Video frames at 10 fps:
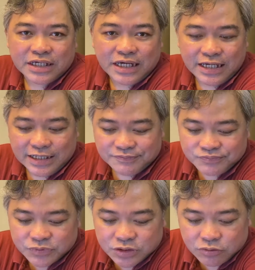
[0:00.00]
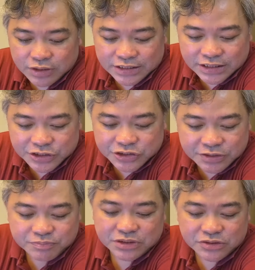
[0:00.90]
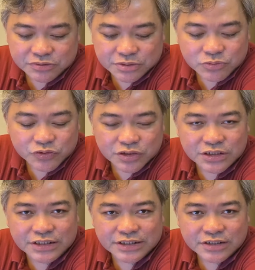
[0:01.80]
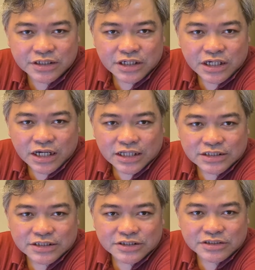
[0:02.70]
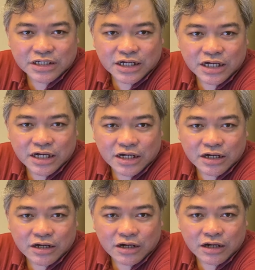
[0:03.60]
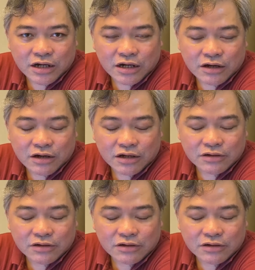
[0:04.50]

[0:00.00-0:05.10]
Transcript: And when I shifted to remote learning, there's a, a